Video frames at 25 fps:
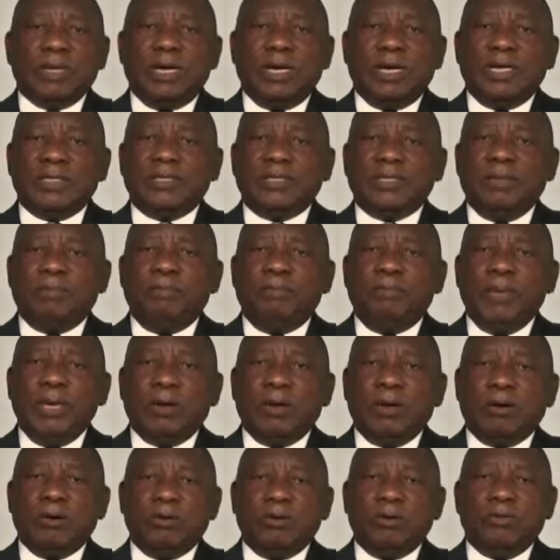as a
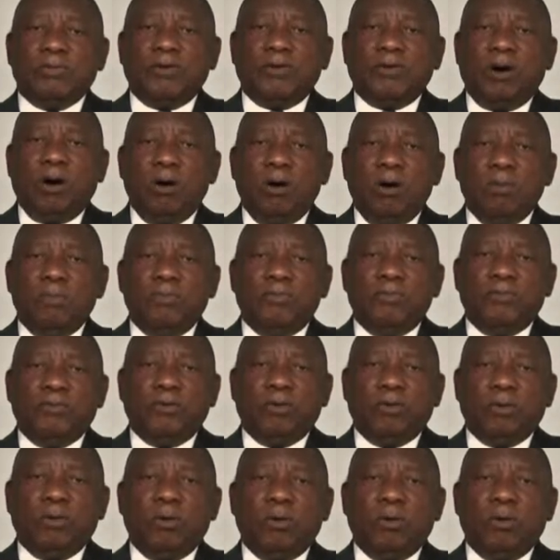beacon of hope for